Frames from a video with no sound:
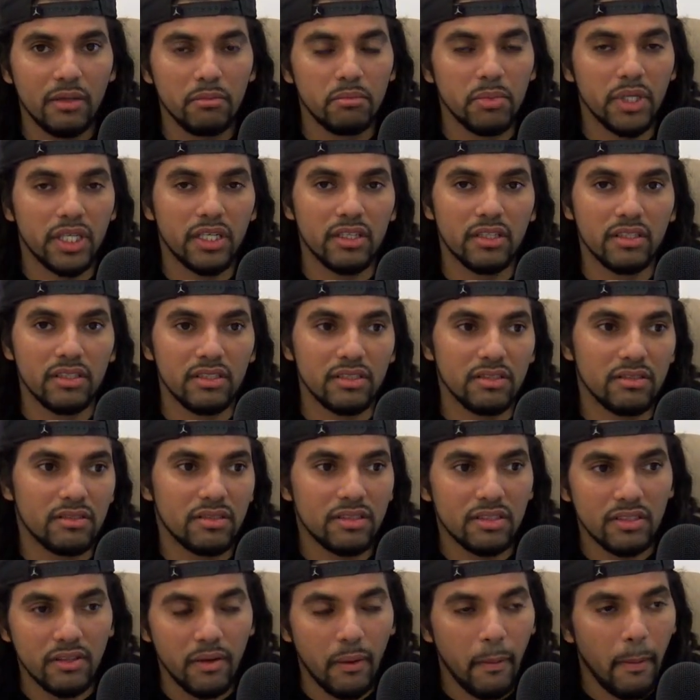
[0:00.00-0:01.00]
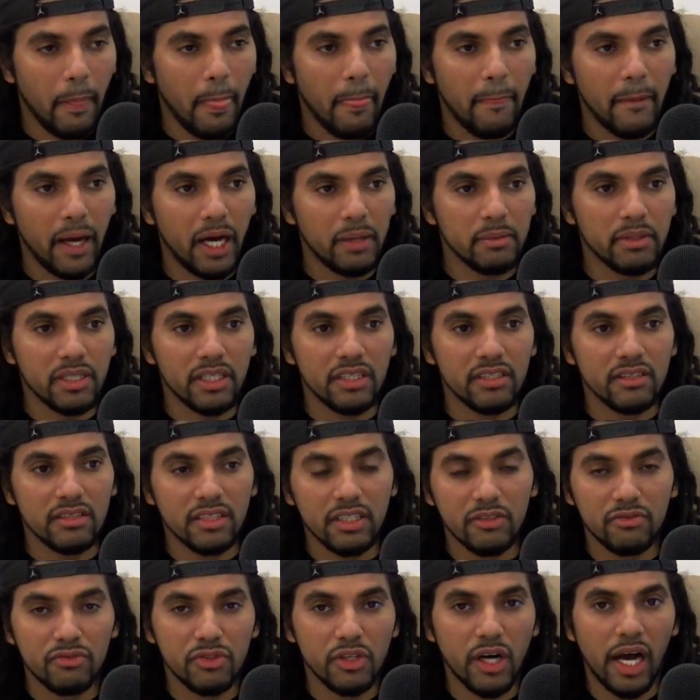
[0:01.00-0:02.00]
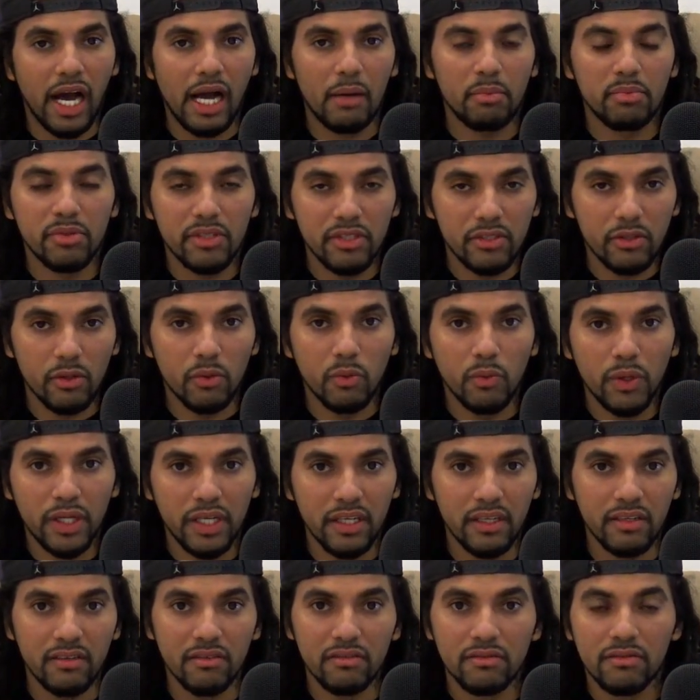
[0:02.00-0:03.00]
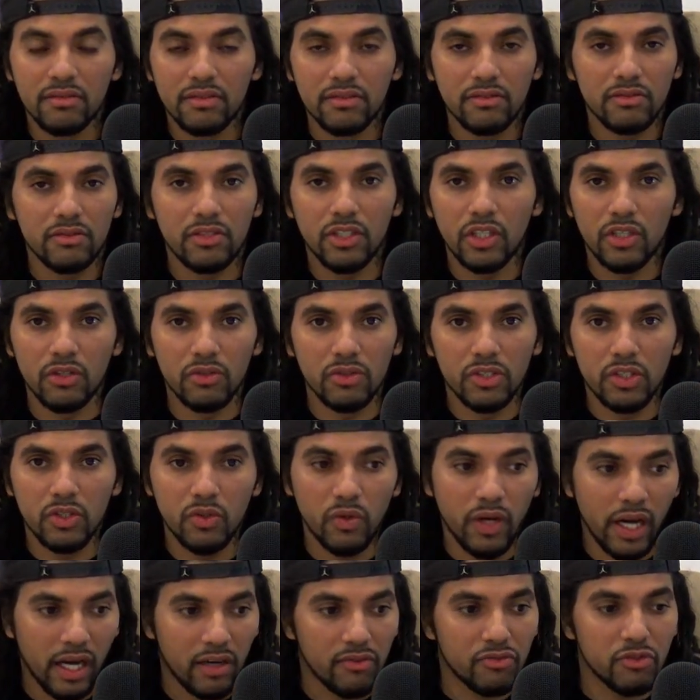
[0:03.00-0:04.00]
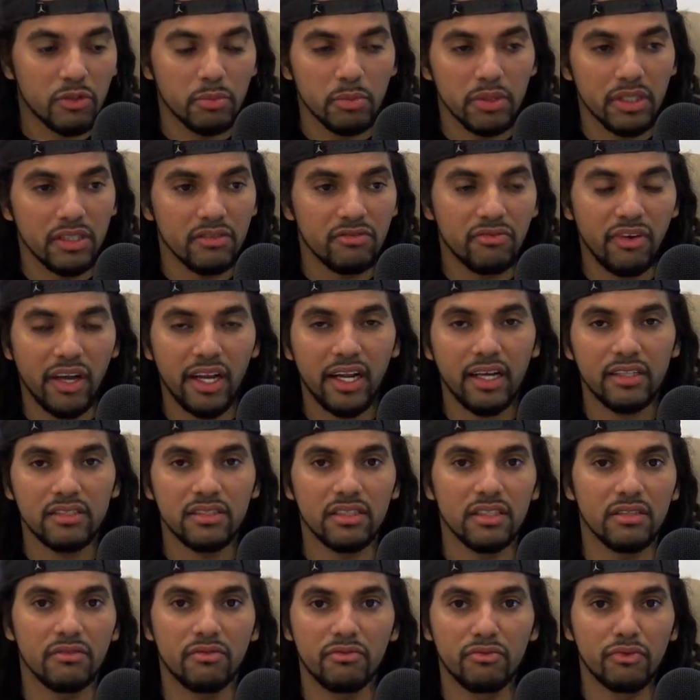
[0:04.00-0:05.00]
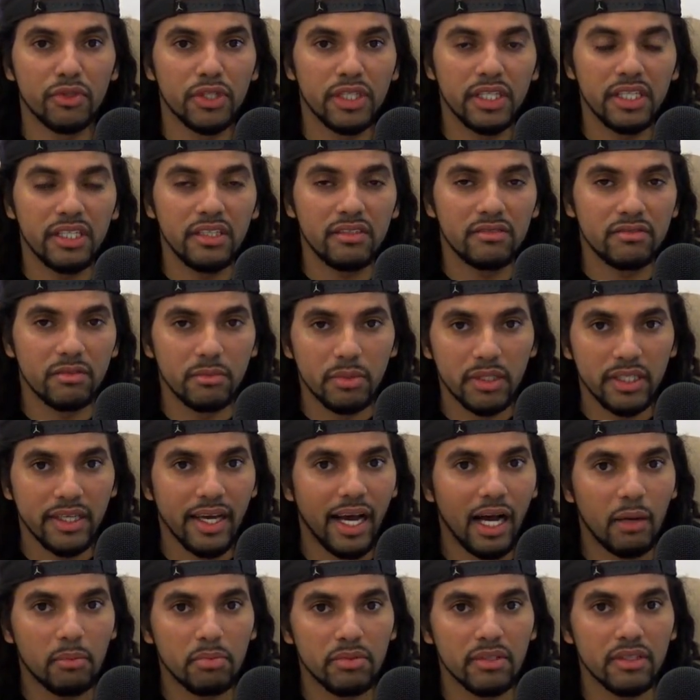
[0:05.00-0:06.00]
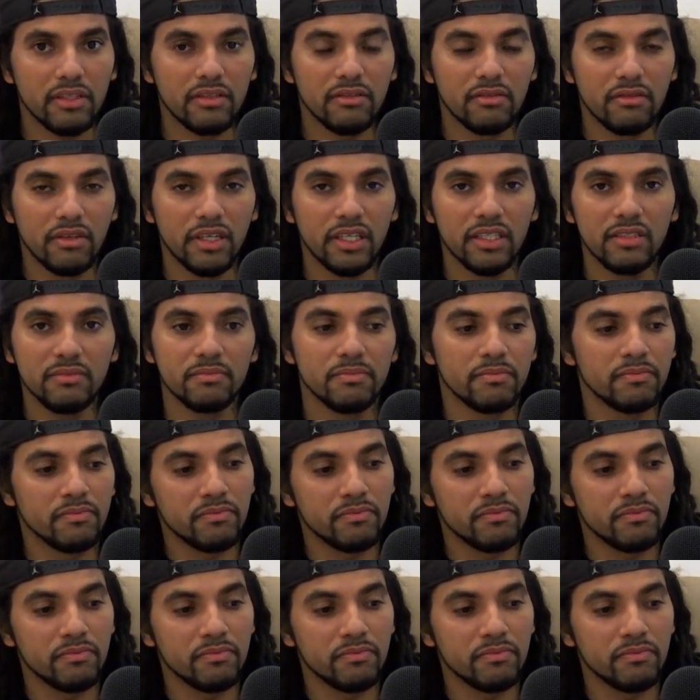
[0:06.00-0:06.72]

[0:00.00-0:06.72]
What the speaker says: Because, if you're happy, you're winning. You don't have to be financially free to be happy, right?